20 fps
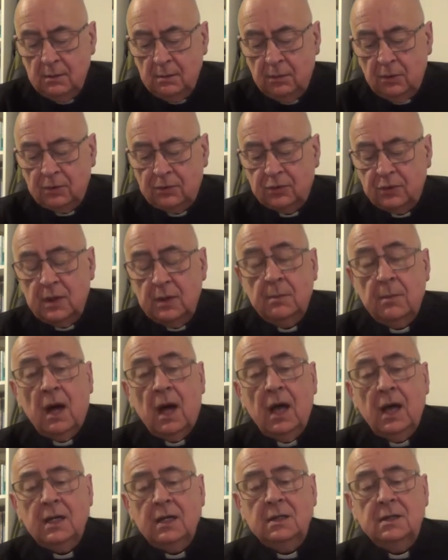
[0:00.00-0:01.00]
but
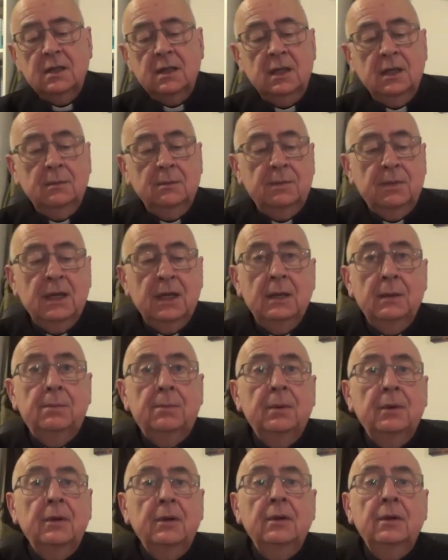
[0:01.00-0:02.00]
reminding
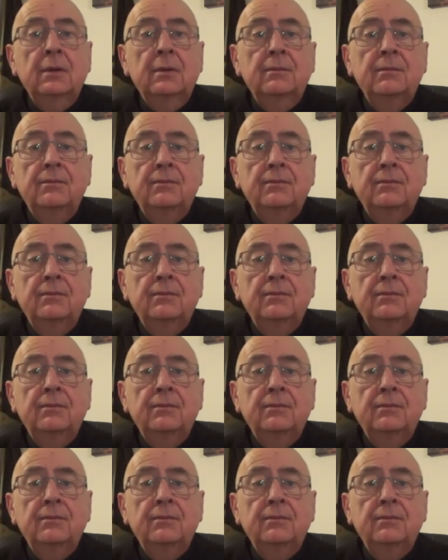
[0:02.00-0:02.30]
people